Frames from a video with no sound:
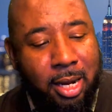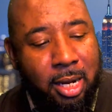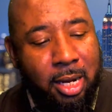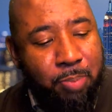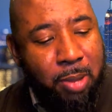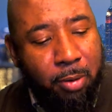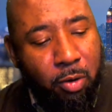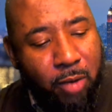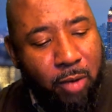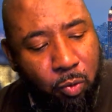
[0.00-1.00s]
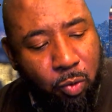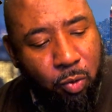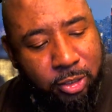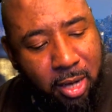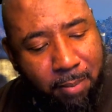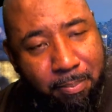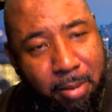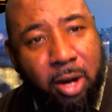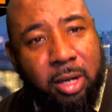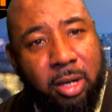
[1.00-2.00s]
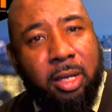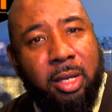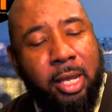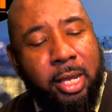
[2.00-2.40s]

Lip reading: The people around the world say America